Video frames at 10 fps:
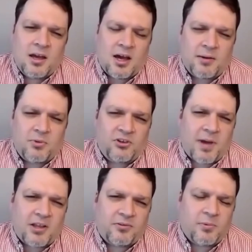I'm
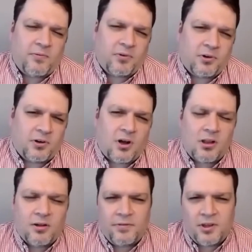responsible for
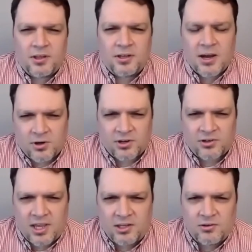all of the
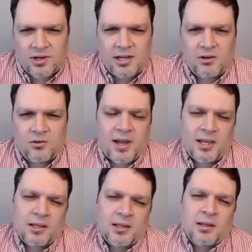networks at United
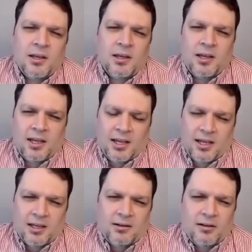Way
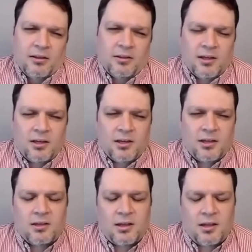and
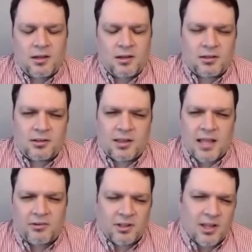the
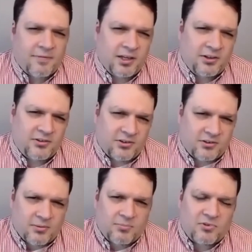cloud telephony
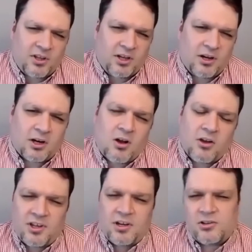systems that our call
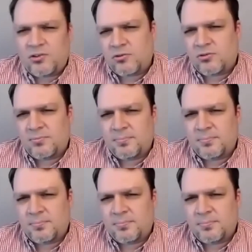centers use.